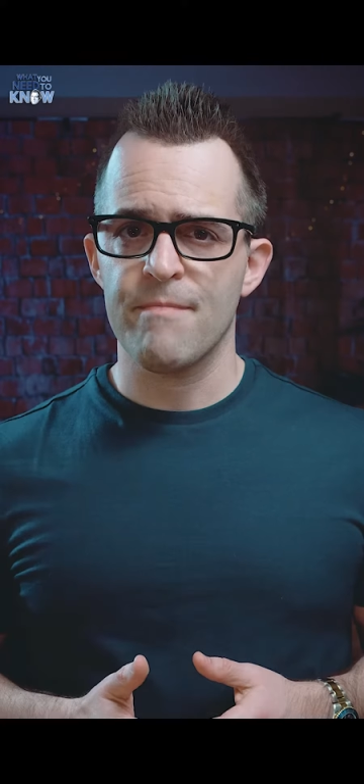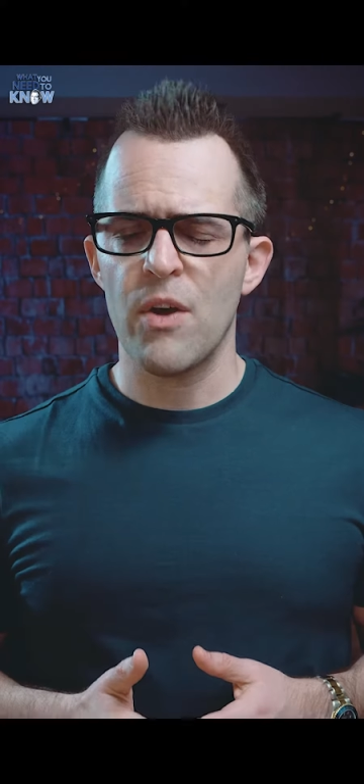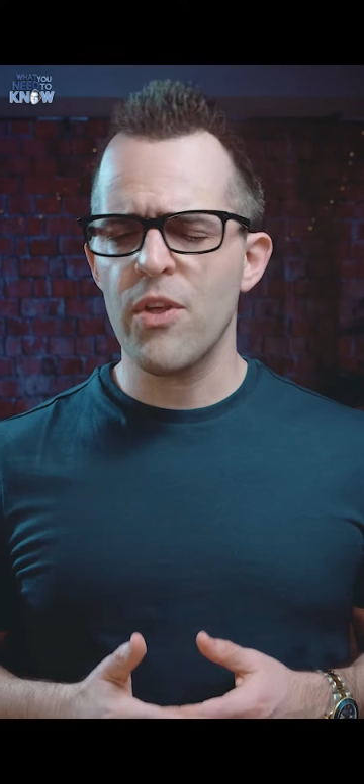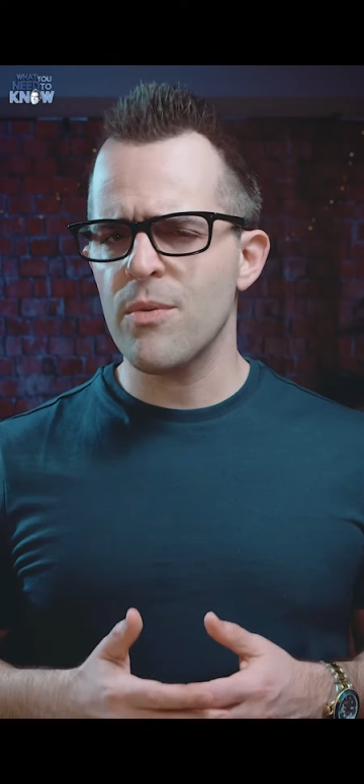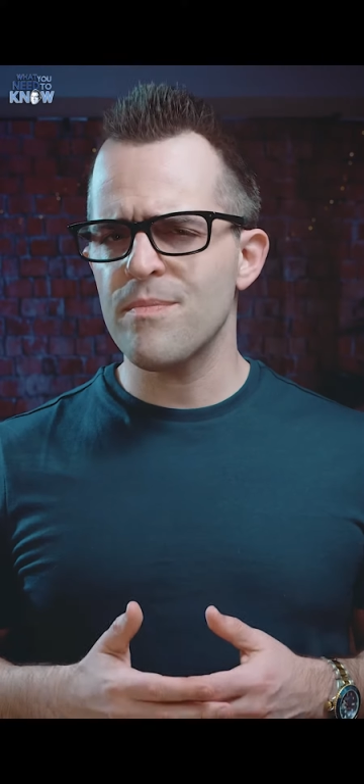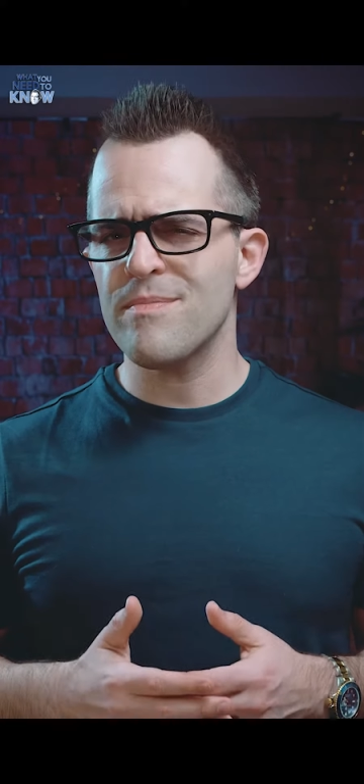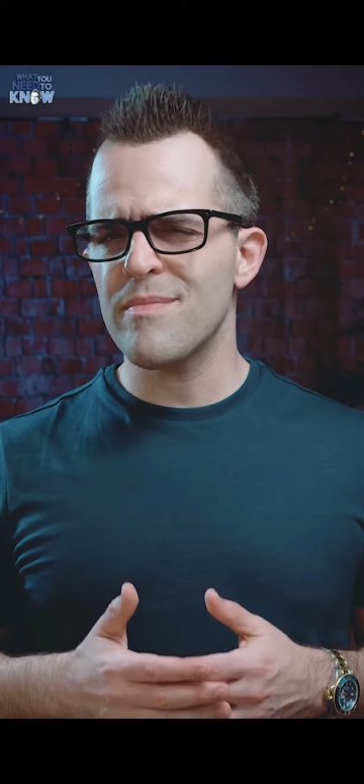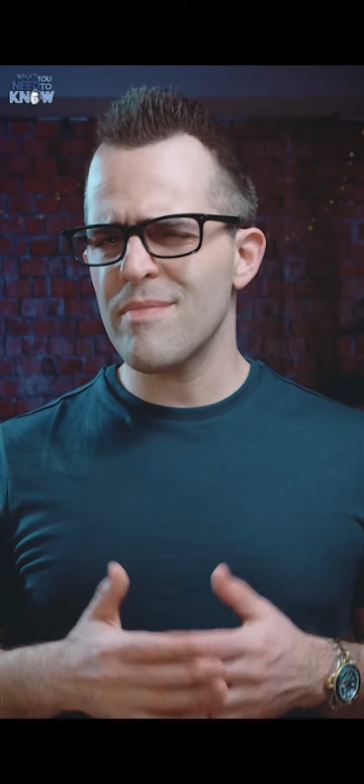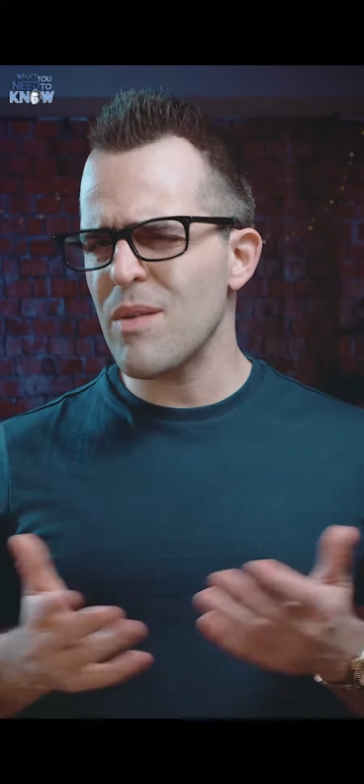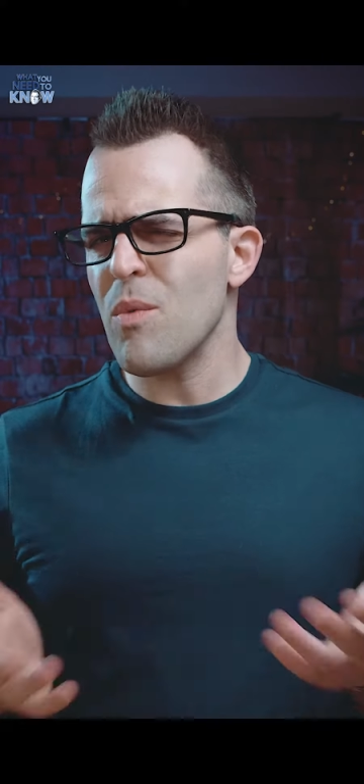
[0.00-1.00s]
Although,
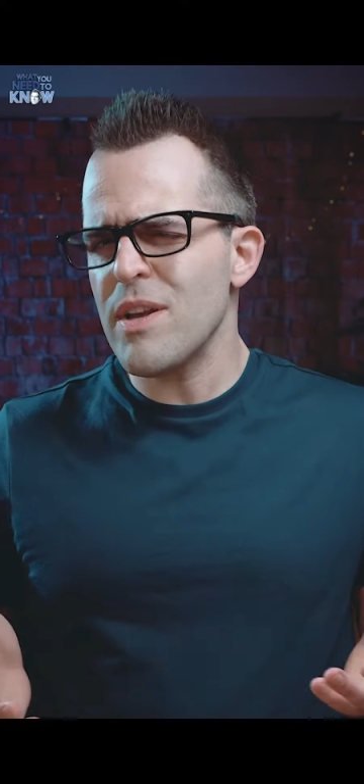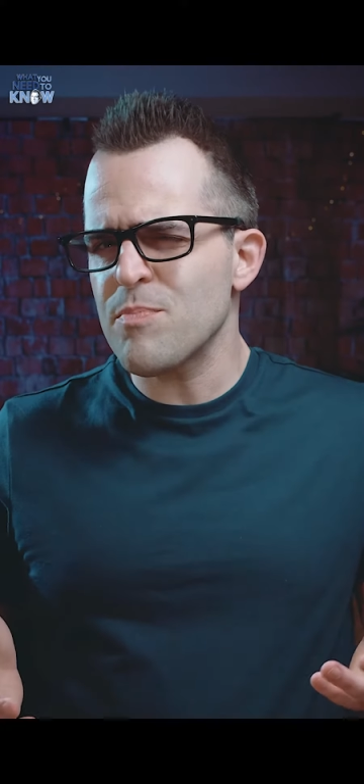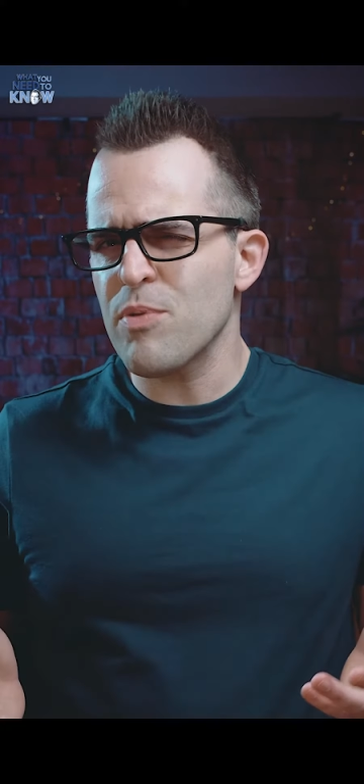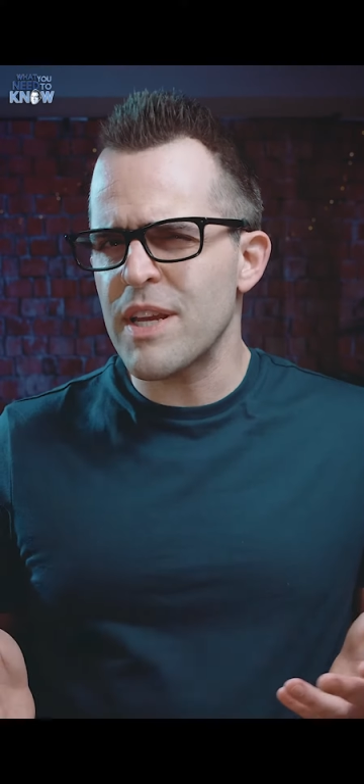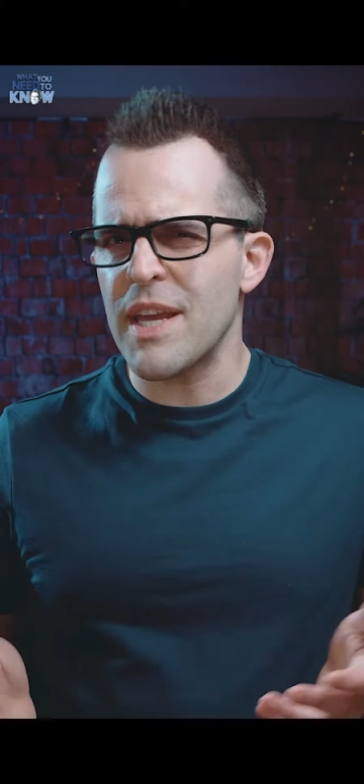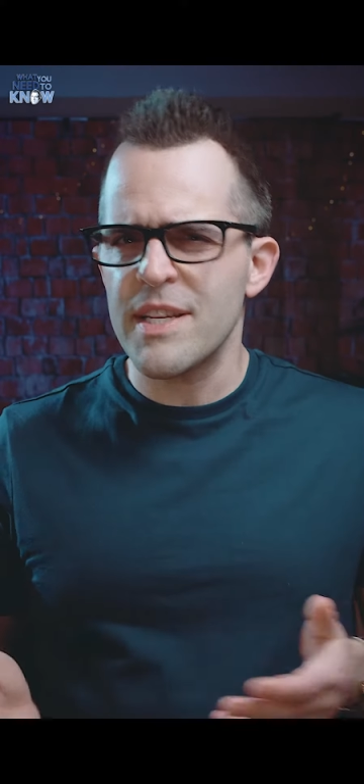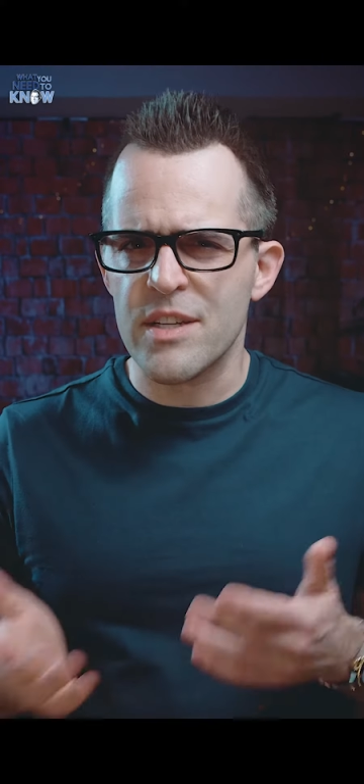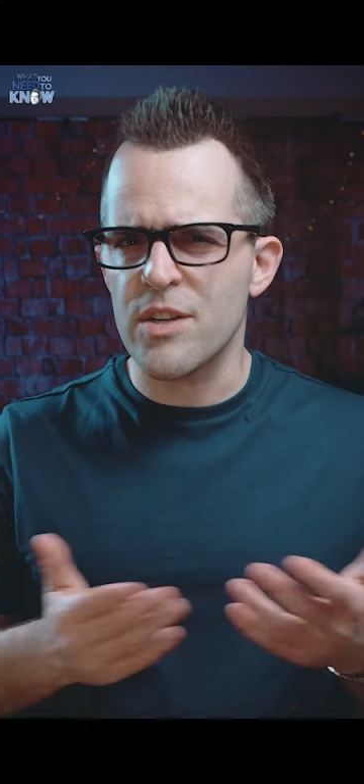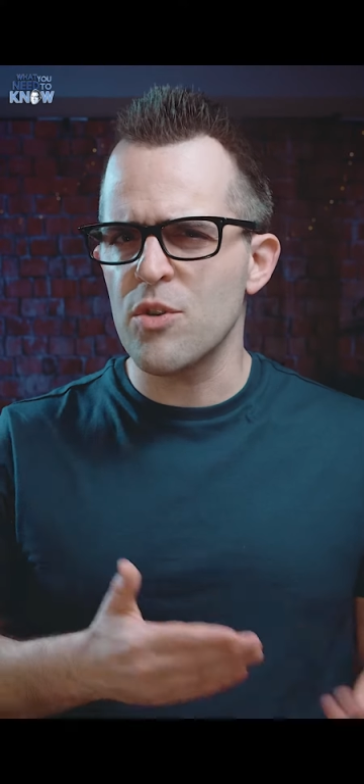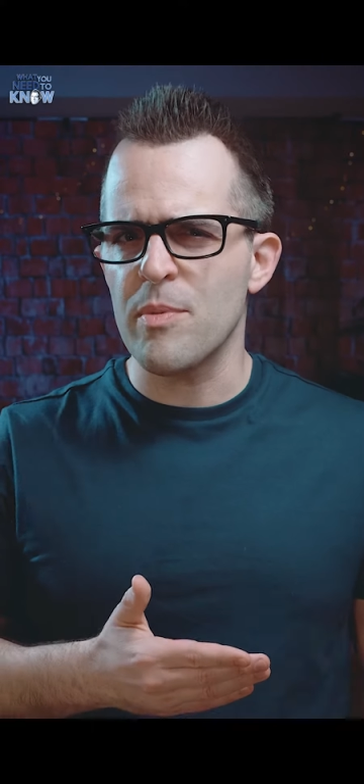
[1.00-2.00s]
it was pretty
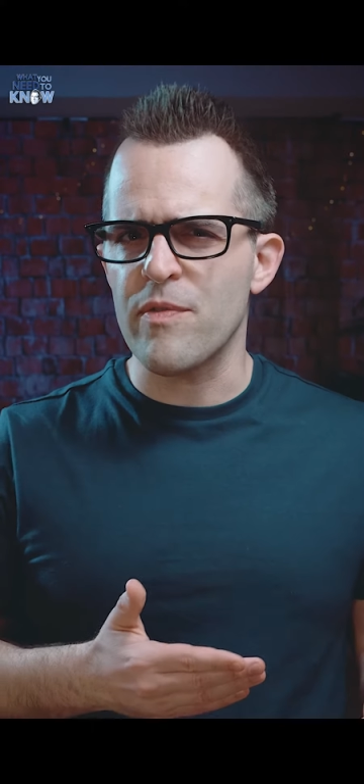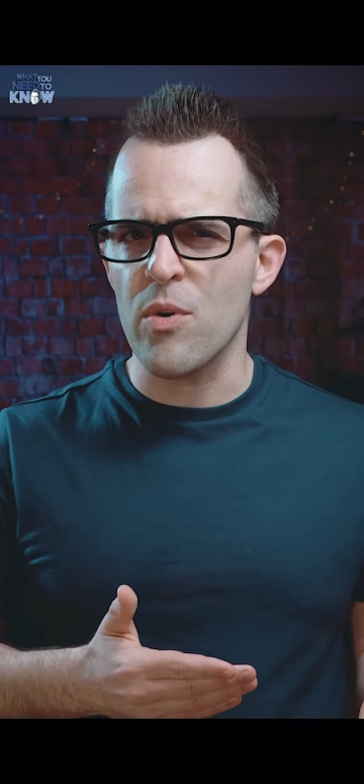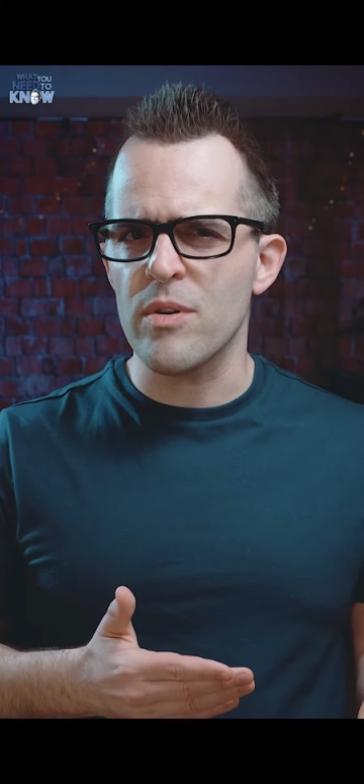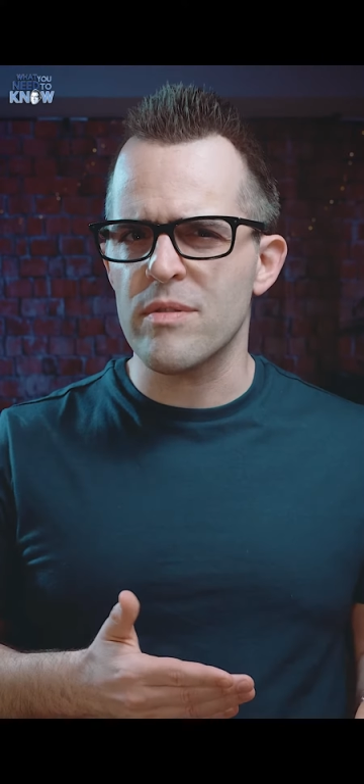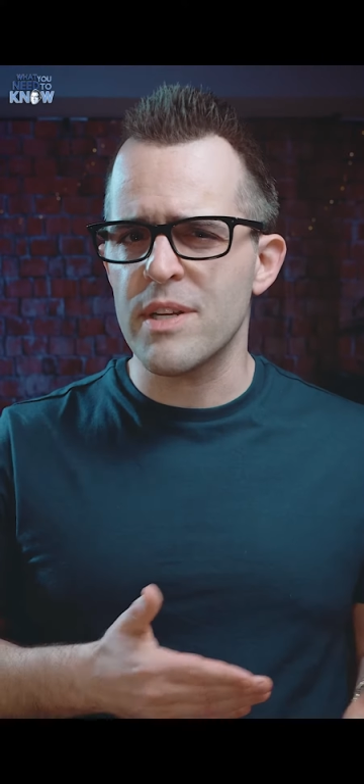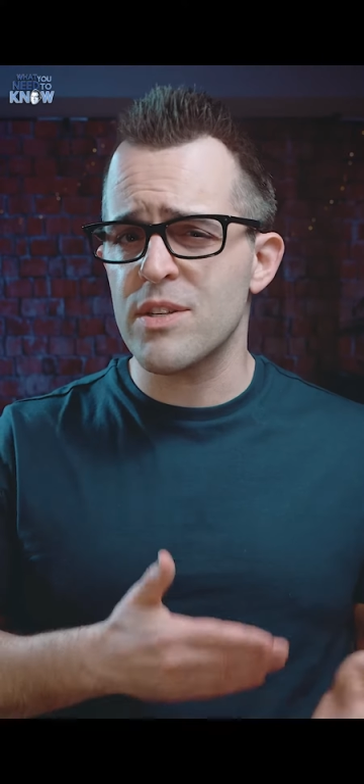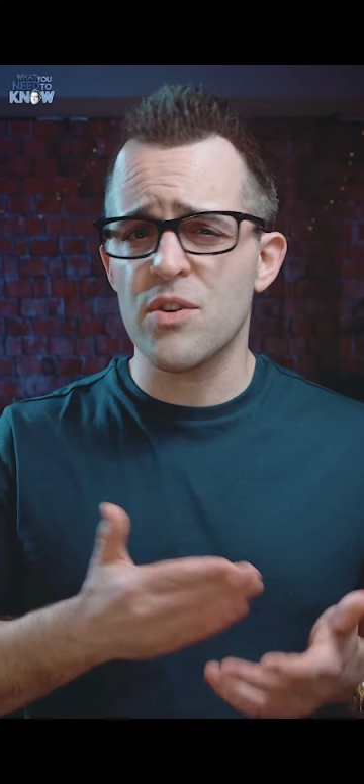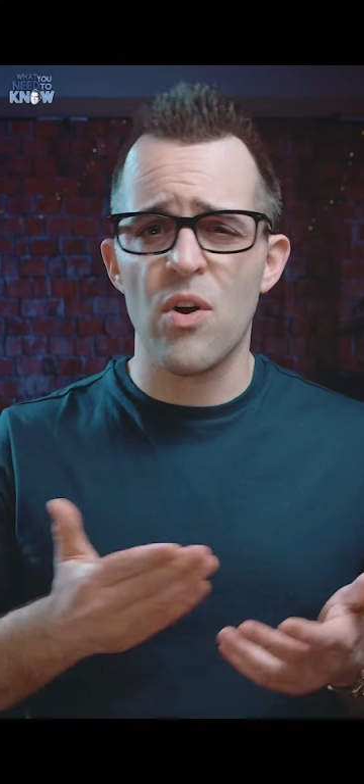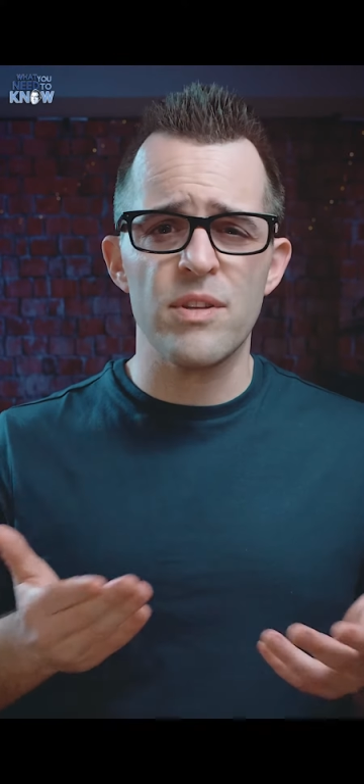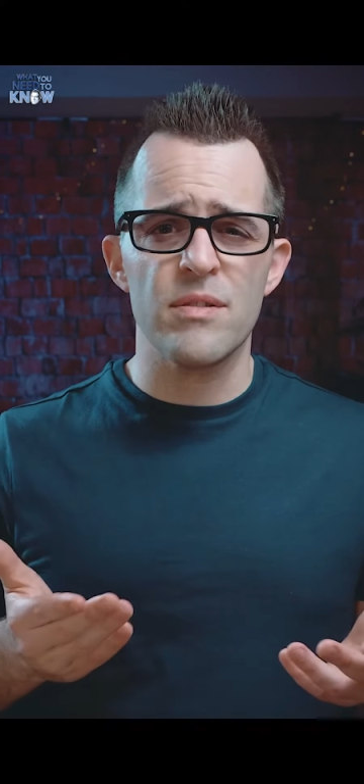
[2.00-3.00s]
easy to do before, they just called